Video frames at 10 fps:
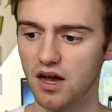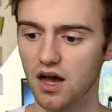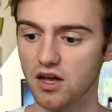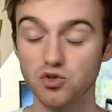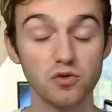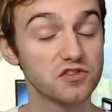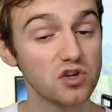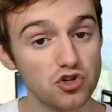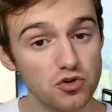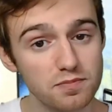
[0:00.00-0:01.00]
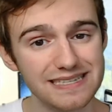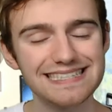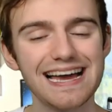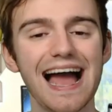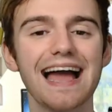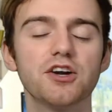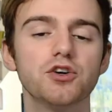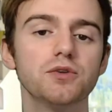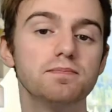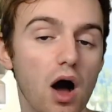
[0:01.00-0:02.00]
sort of social media
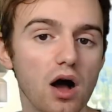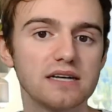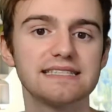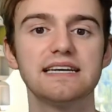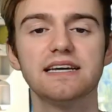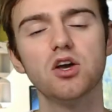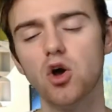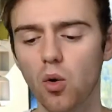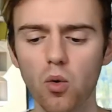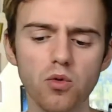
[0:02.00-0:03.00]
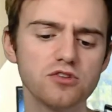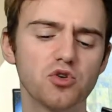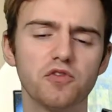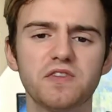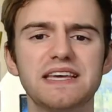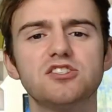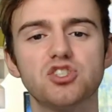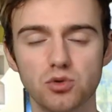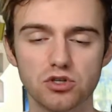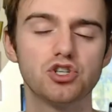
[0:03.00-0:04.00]
angle, marketing, all the sort of things
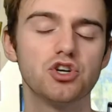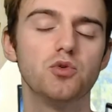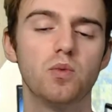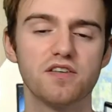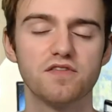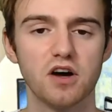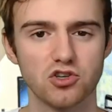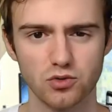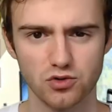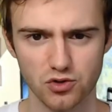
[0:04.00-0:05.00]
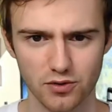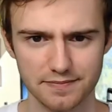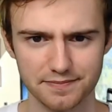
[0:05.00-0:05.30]
you can do with a virtual tour.